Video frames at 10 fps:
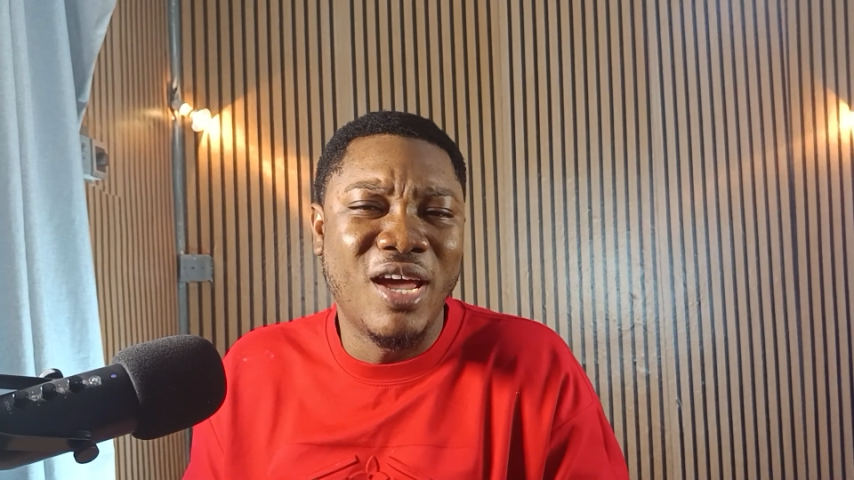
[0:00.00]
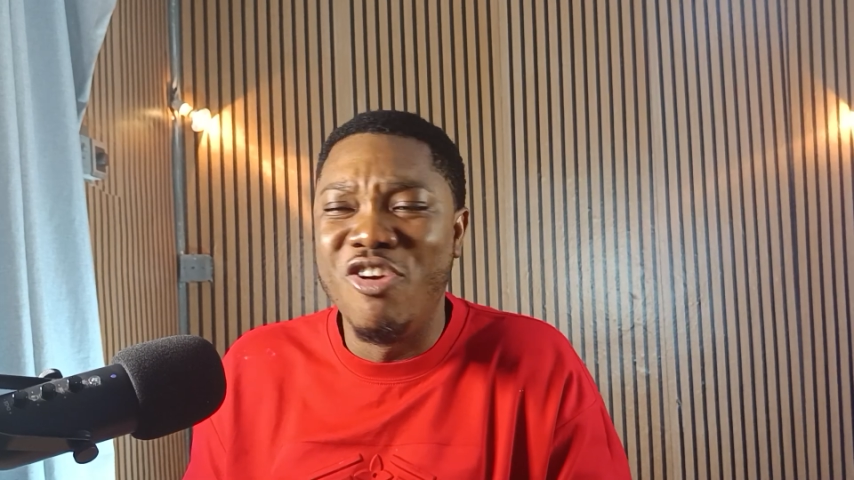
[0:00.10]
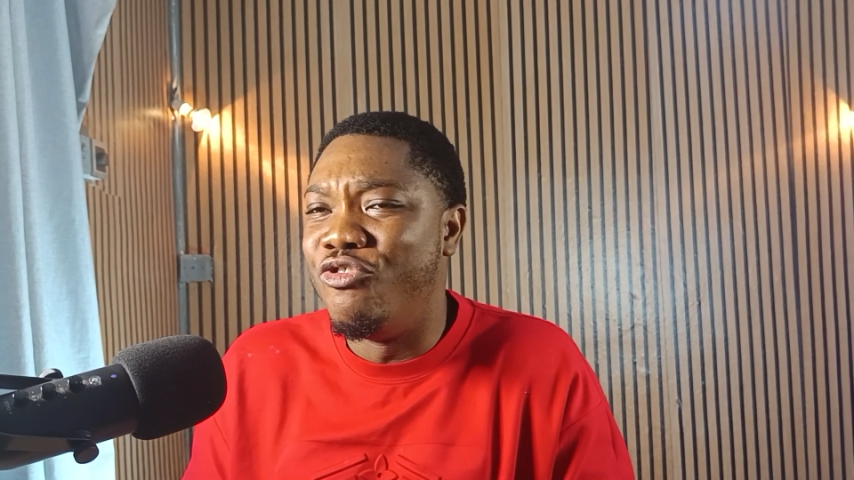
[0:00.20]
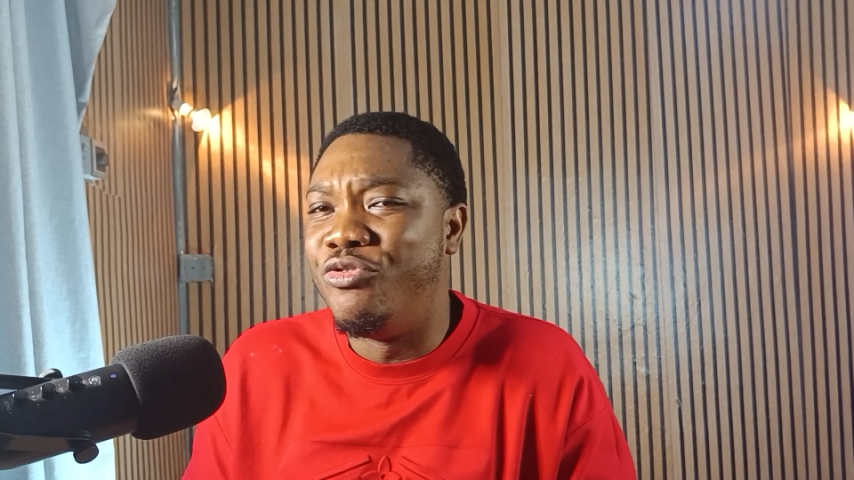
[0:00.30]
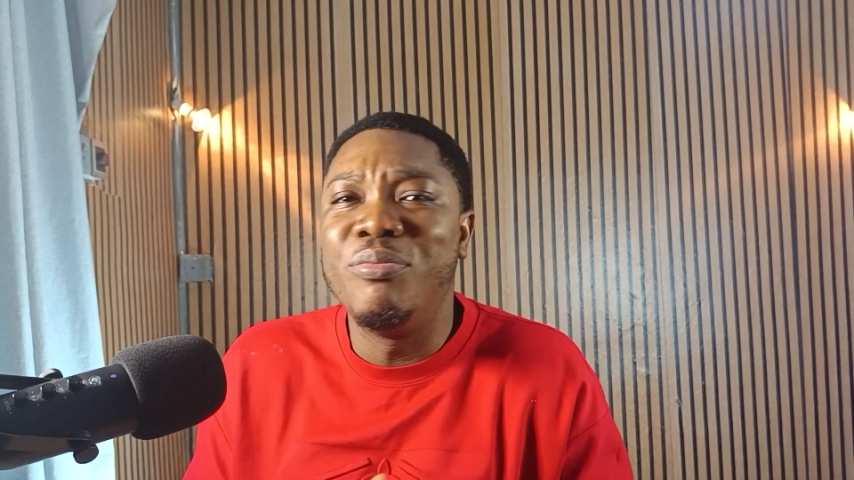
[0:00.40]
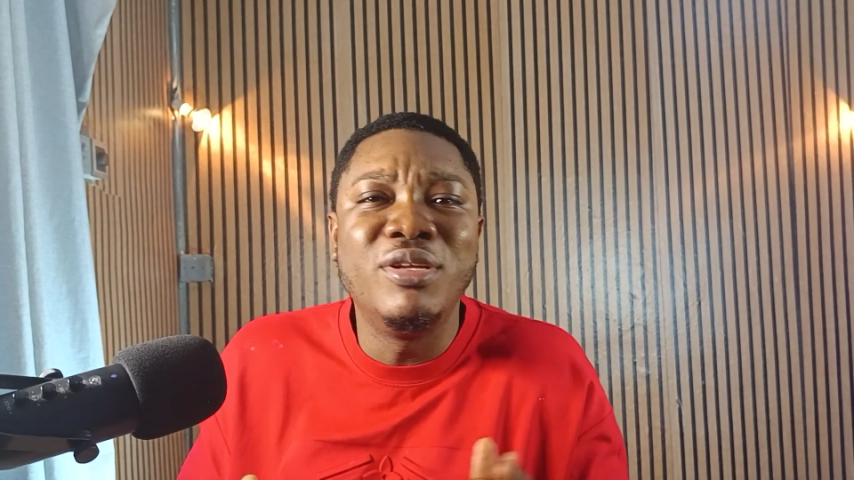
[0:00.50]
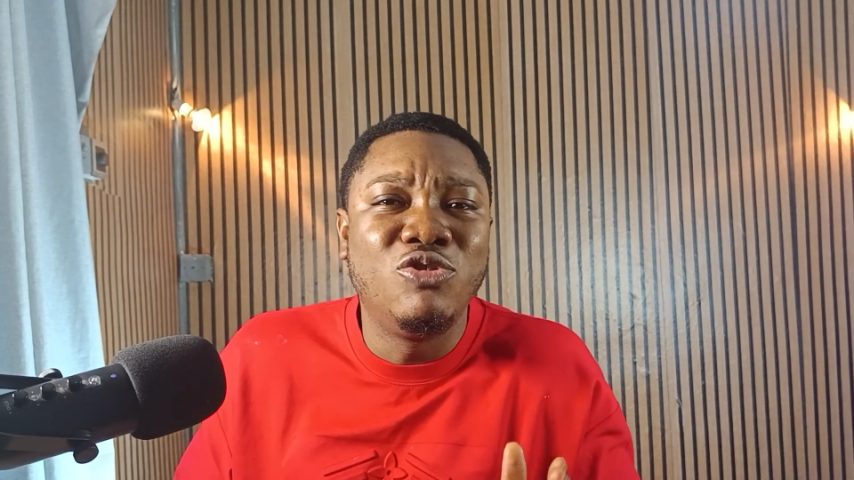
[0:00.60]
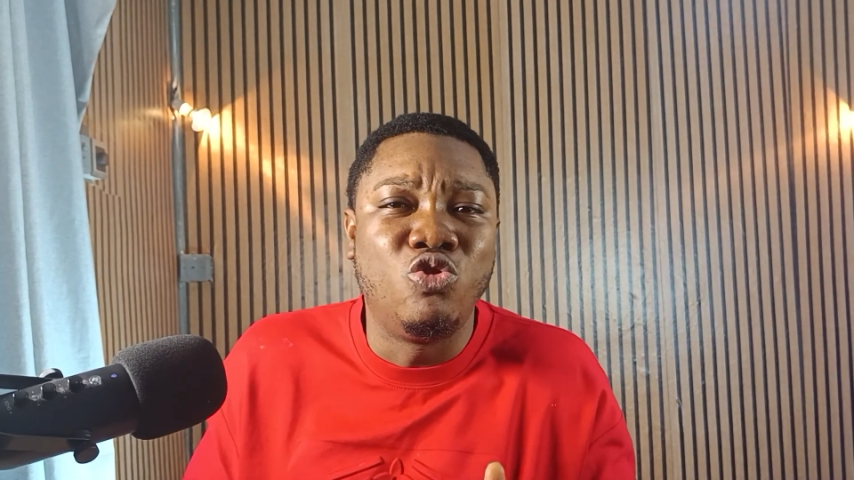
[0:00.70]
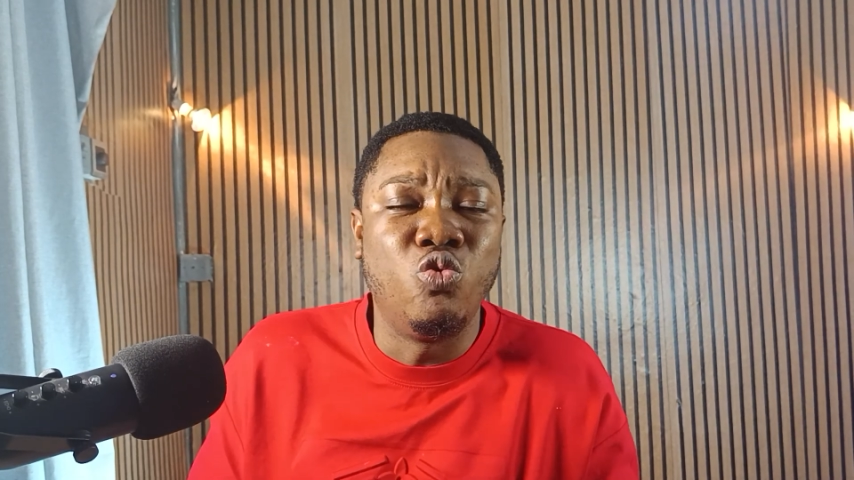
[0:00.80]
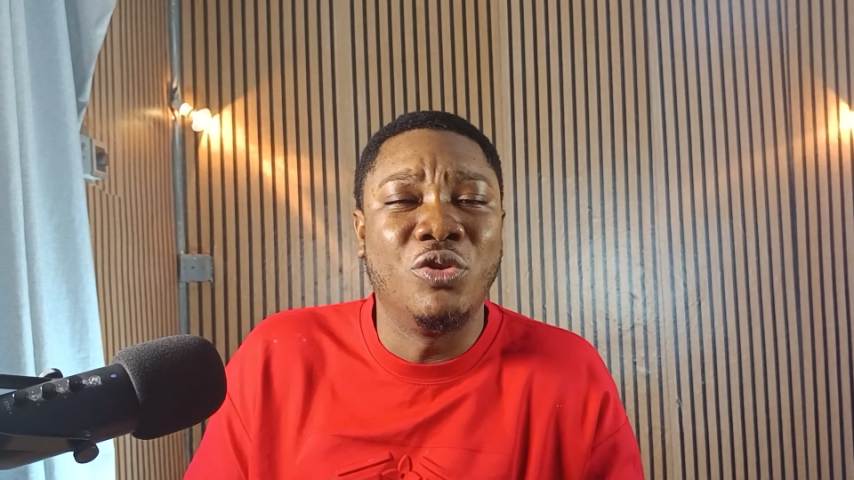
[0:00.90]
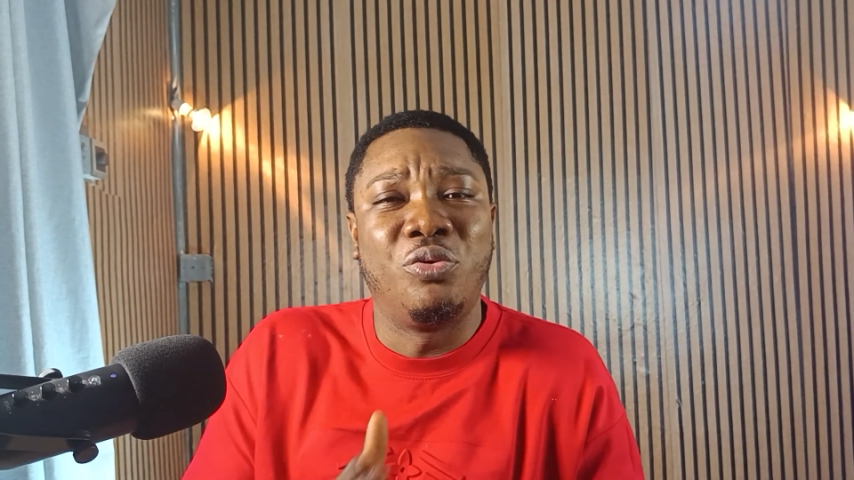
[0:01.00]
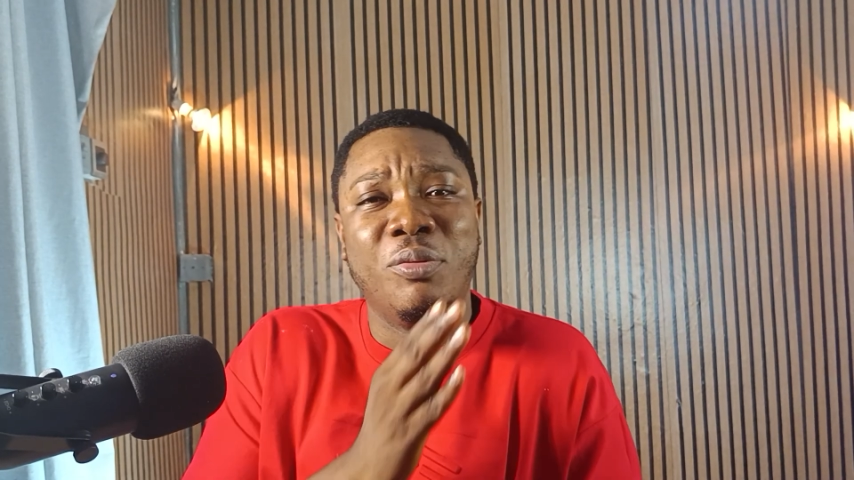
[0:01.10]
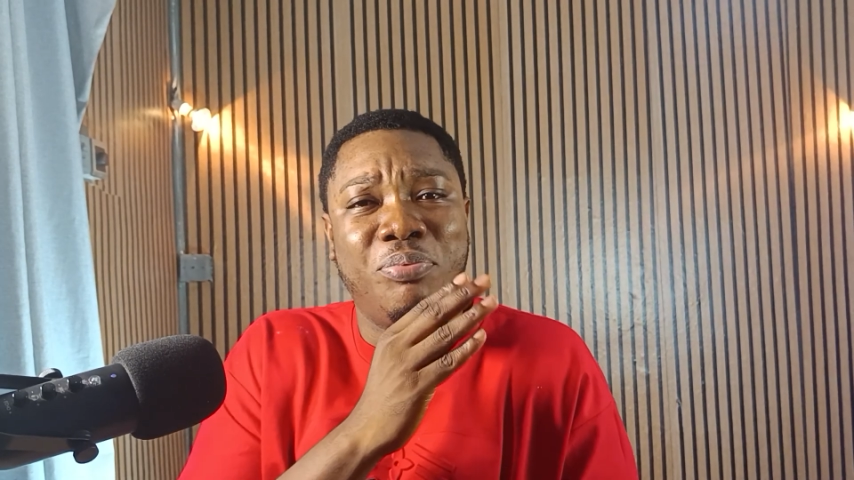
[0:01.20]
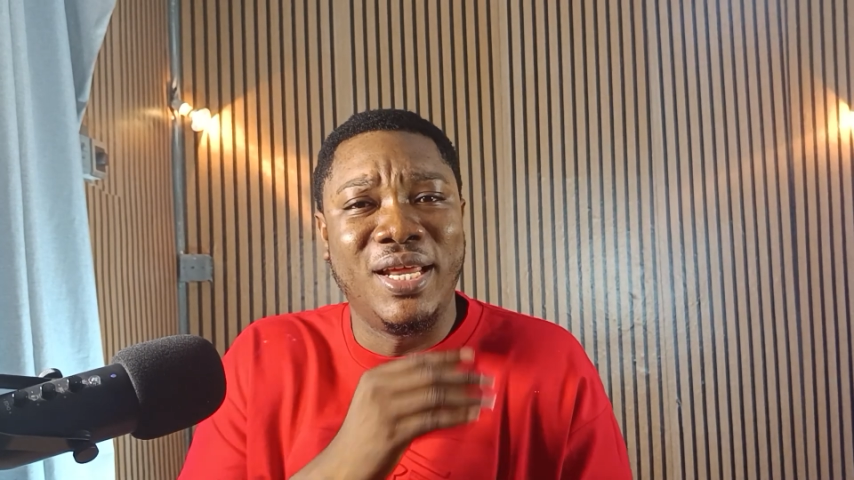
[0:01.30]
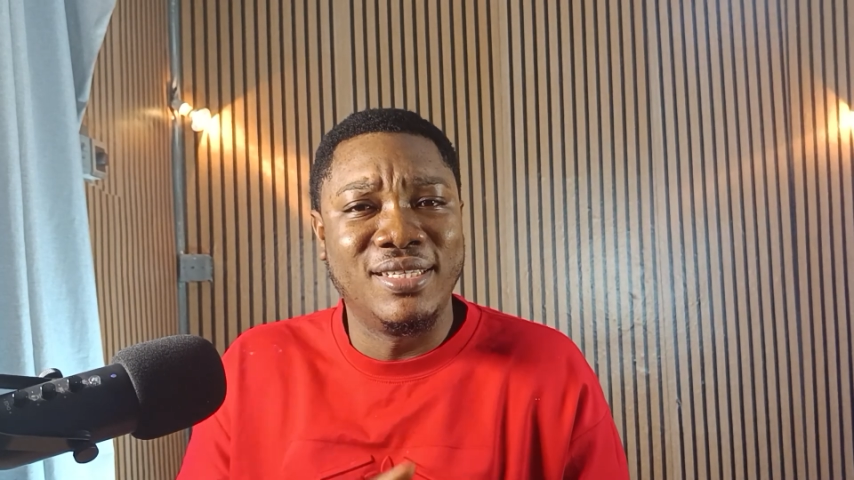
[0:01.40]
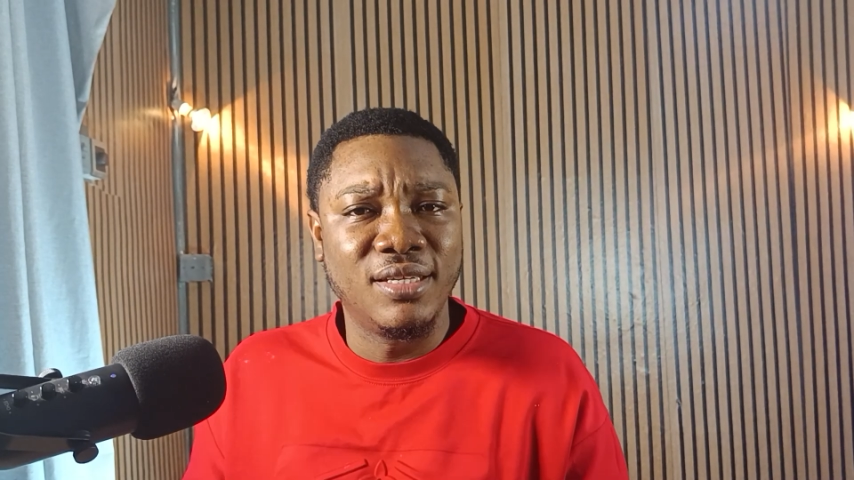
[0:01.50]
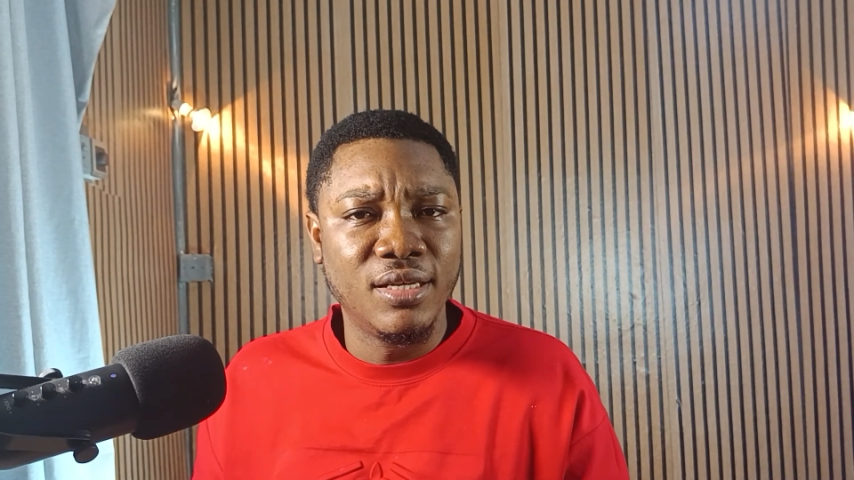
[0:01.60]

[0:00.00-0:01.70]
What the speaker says: and dribbling 2 or 3 players